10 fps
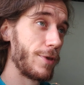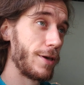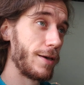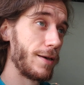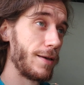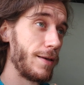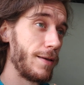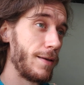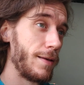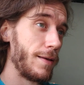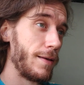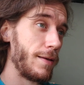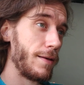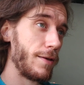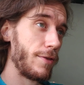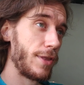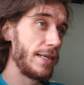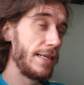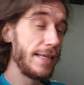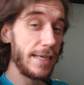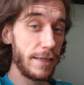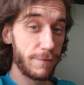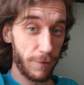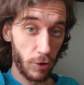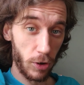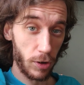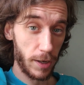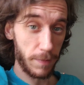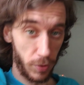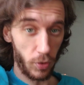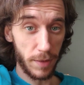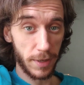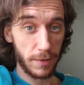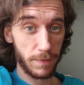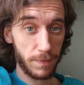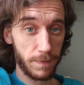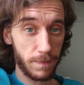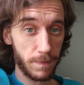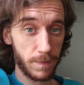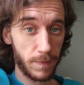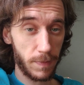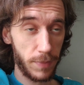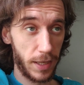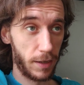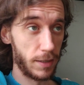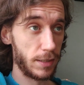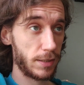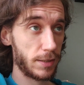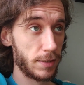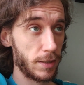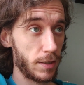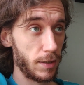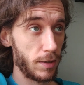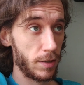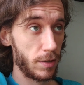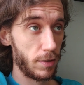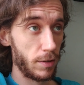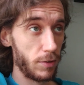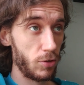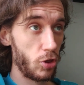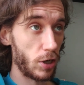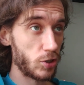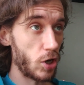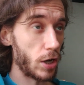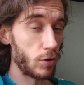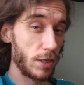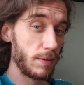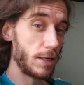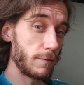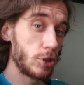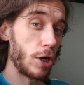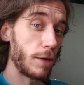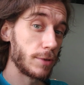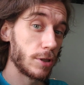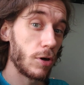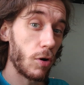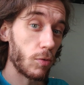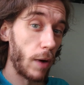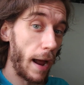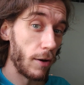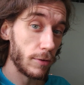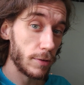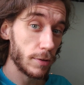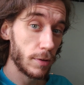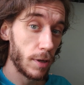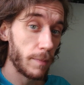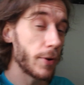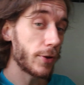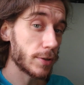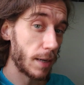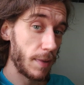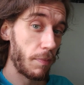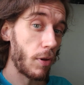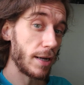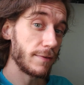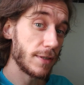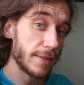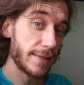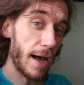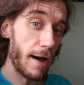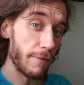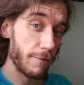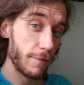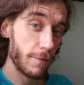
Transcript: the need for employment, because there's not going to be enough jobs to go around, but there's going to be plenty of stuff